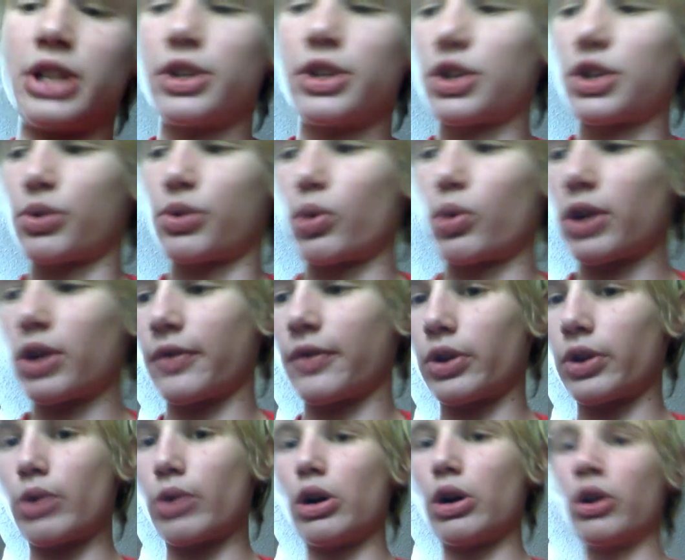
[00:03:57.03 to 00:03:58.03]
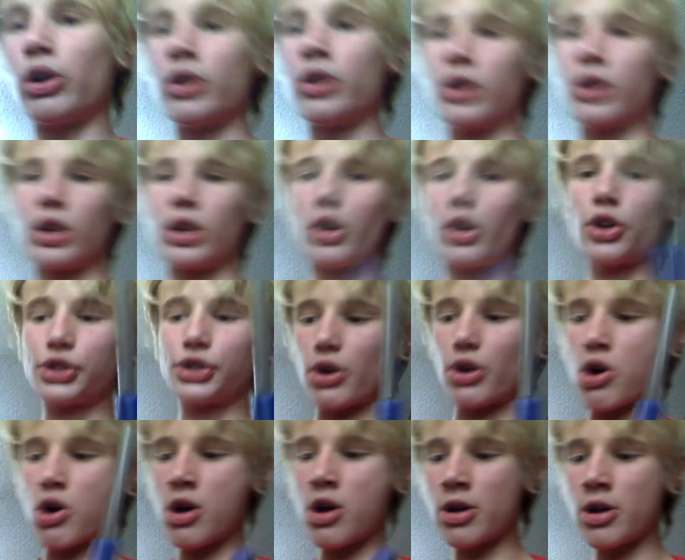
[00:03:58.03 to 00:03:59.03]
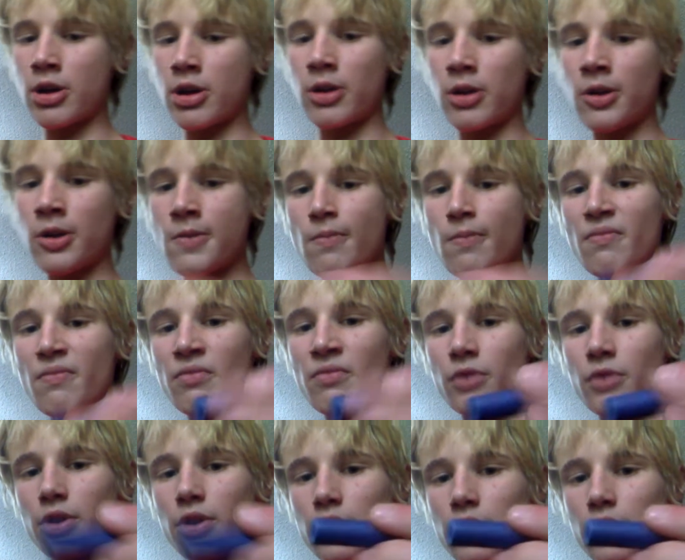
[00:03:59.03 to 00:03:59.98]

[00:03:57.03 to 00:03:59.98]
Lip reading: also, if when you do it,